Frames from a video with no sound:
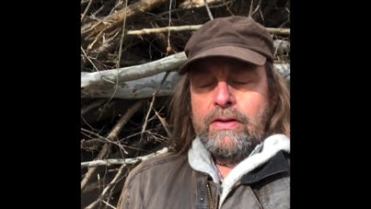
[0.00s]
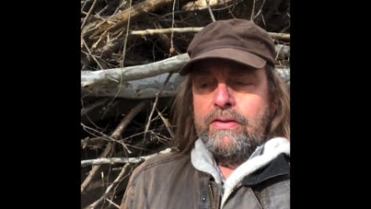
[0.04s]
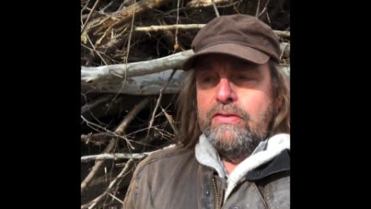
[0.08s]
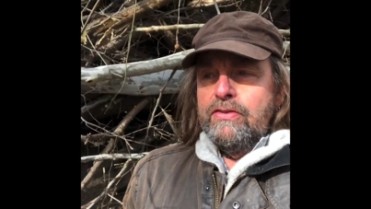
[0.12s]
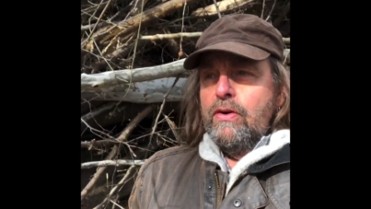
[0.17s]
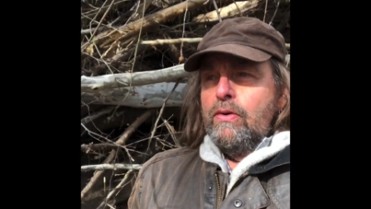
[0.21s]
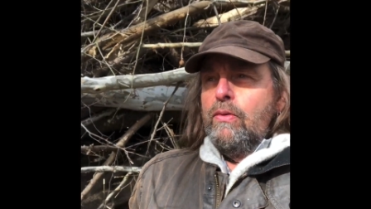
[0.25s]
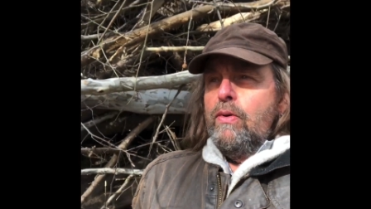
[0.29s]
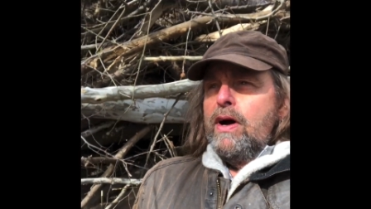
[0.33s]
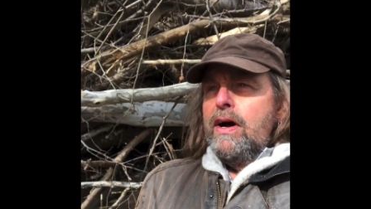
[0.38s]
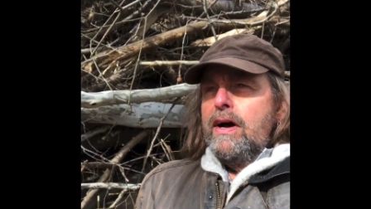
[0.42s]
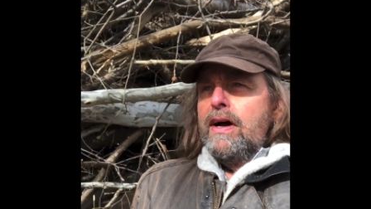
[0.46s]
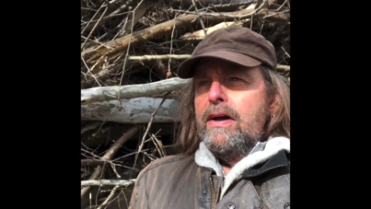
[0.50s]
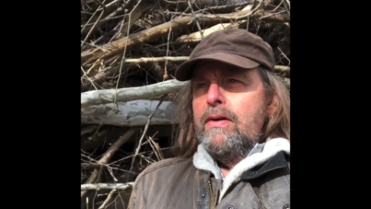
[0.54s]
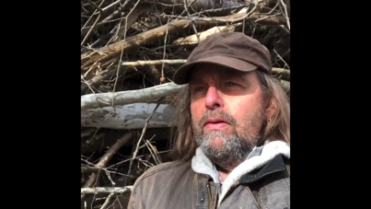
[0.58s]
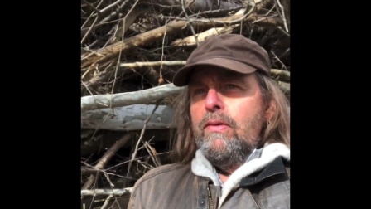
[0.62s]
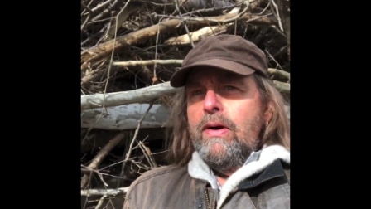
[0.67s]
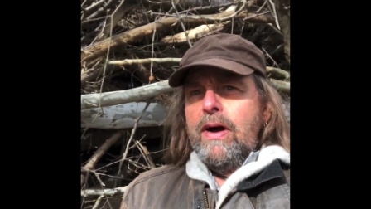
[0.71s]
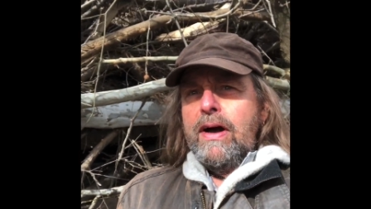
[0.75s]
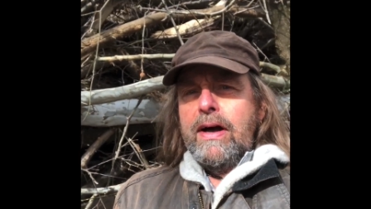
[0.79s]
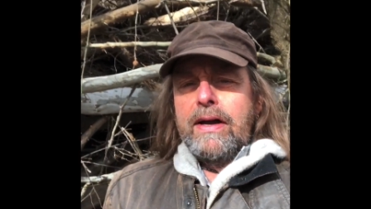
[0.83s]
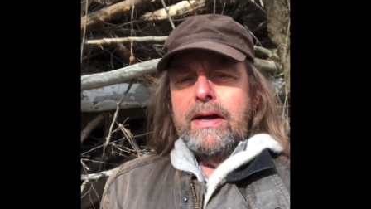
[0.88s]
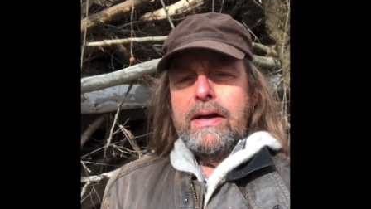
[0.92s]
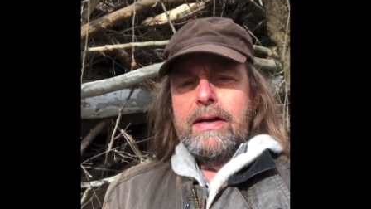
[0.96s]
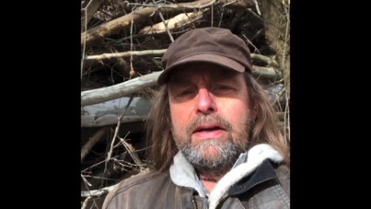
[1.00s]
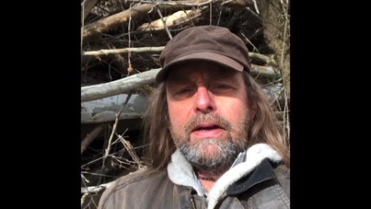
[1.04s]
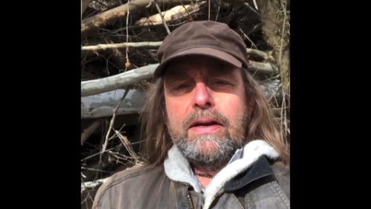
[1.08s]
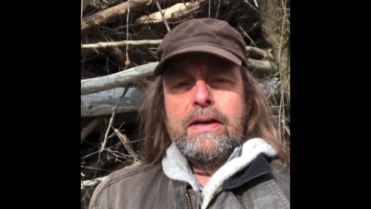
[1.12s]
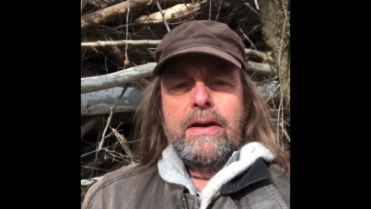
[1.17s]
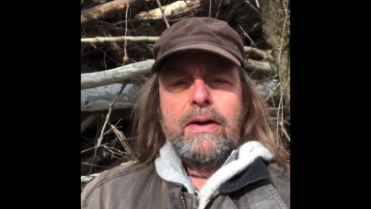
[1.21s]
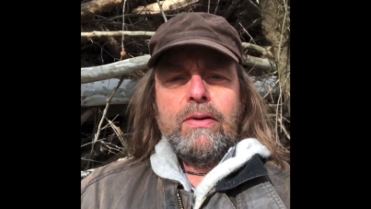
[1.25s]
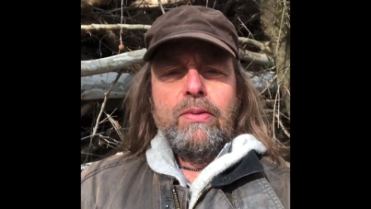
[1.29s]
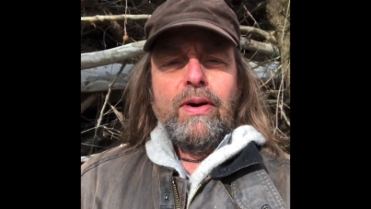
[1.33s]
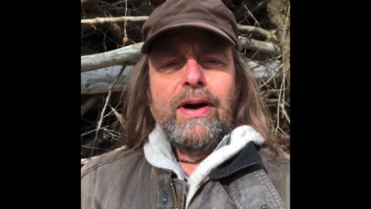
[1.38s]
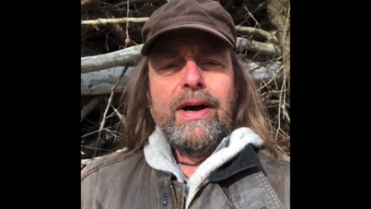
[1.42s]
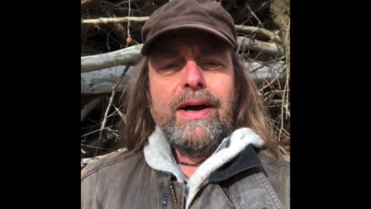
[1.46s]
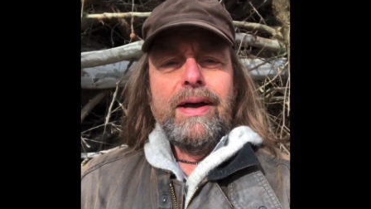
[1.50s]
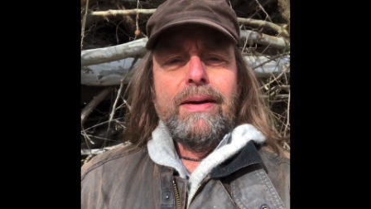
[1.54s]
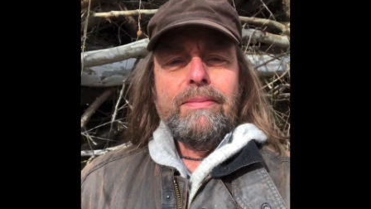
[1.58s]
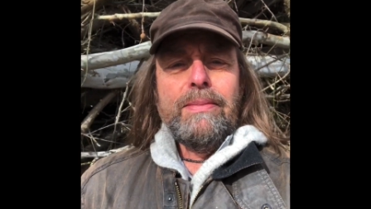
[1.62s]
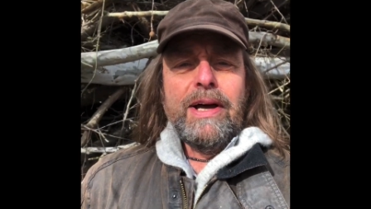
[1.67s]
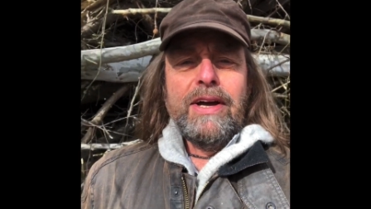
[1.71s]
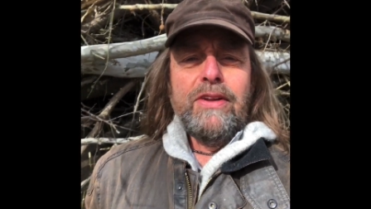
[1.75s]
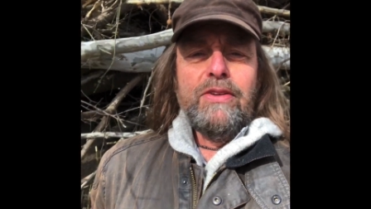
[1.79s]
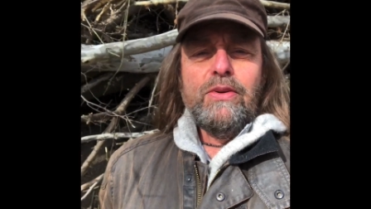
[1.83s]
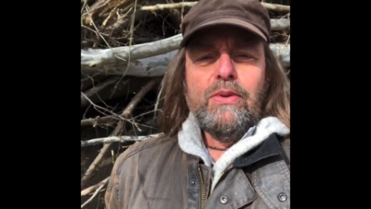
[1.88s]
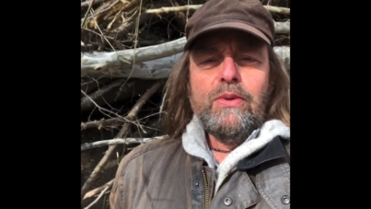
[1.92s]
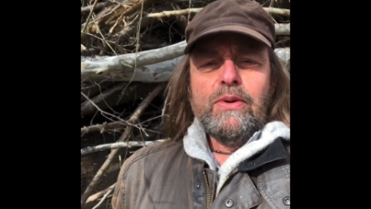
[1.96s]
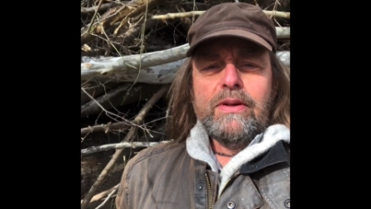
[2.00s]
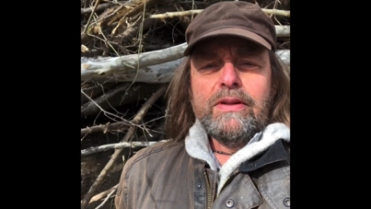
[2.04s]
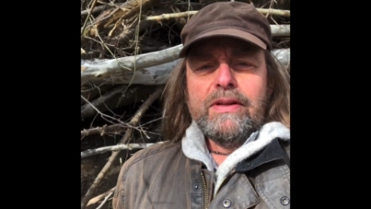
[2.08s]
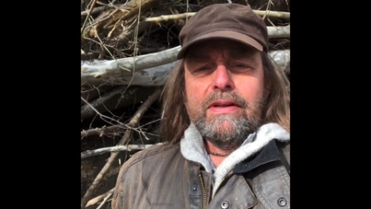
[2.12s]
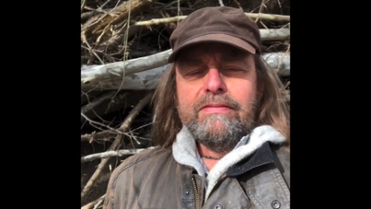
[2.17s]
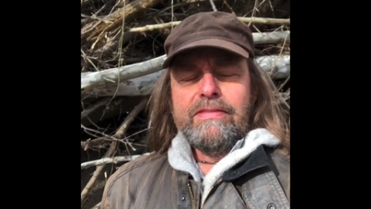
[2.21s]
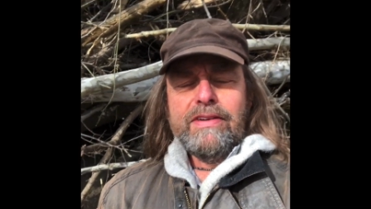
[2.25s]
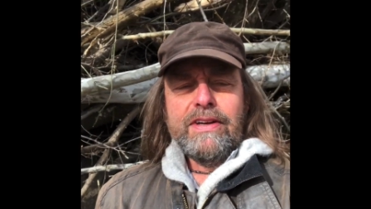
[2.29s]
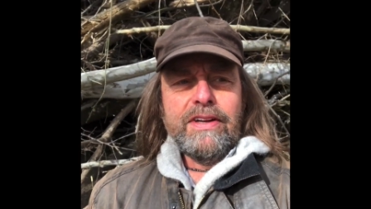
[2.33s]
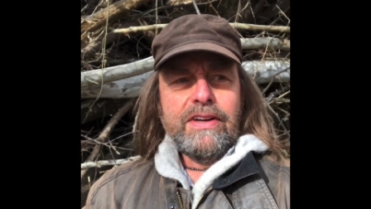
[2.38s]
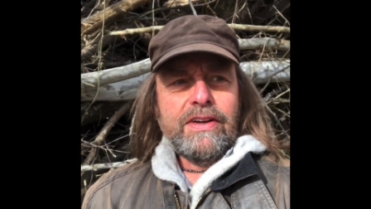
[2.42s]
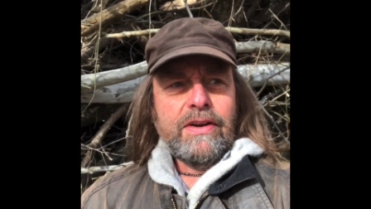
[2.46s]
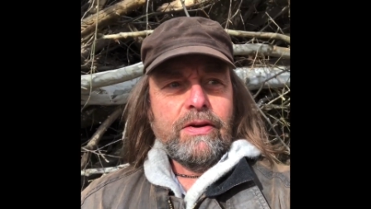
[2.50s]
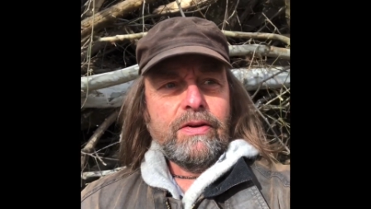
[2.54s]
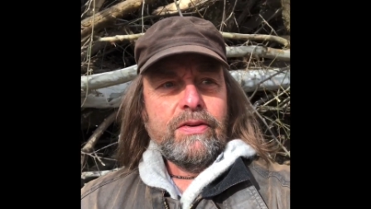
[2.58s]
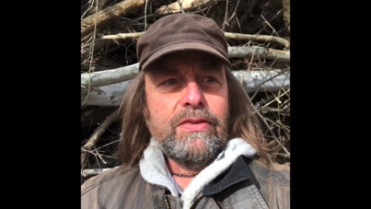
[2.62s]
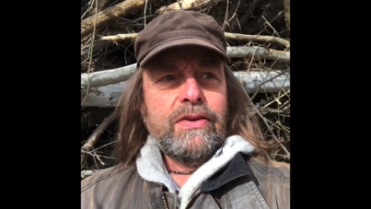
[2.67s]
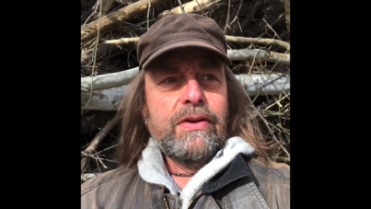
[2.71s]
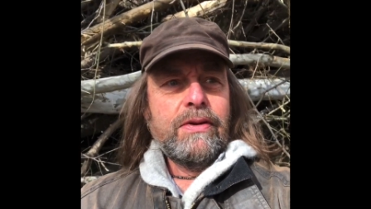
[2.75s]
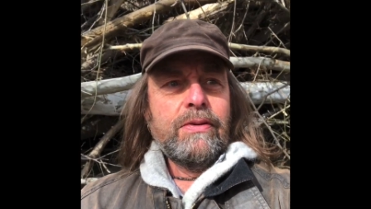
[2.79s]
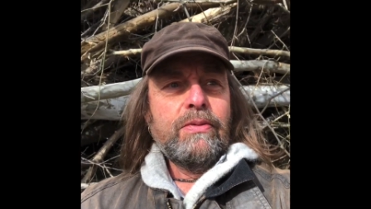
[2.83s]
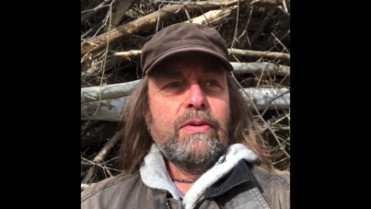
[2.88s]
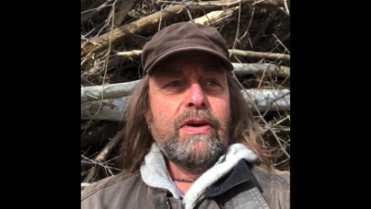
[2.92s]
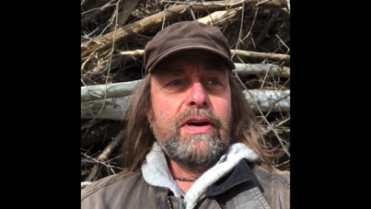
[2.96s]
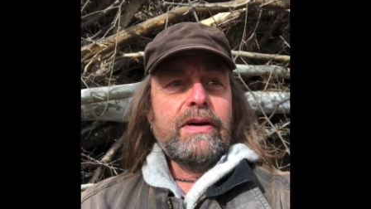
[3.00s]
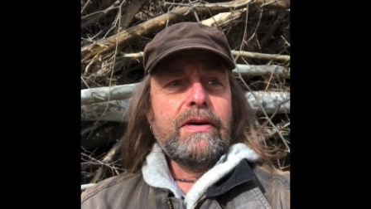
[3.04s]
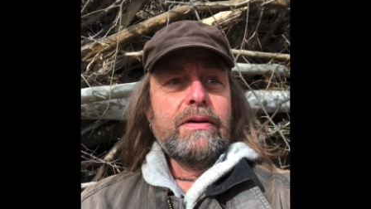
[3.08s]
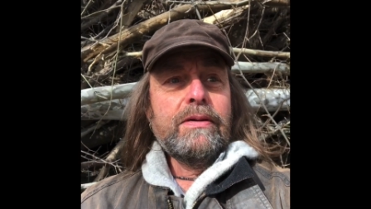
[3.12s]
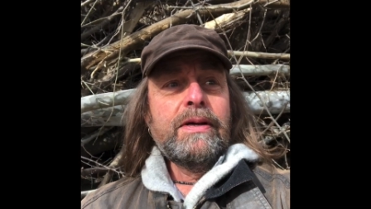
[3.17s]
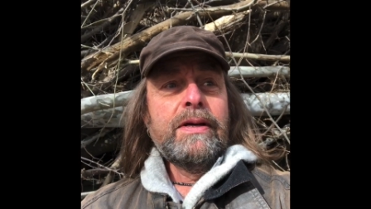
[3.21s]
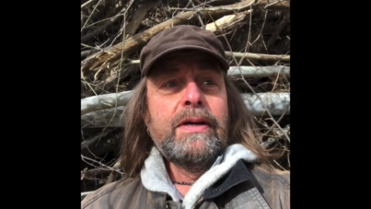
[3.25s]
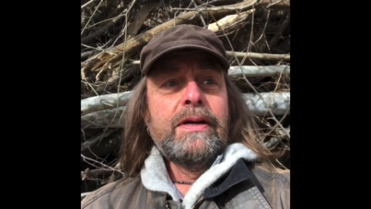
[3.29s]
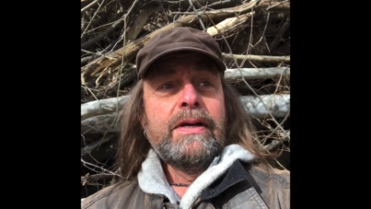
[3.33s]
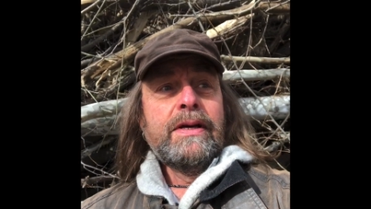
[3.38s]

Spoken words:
So why am I doing the videos? Well,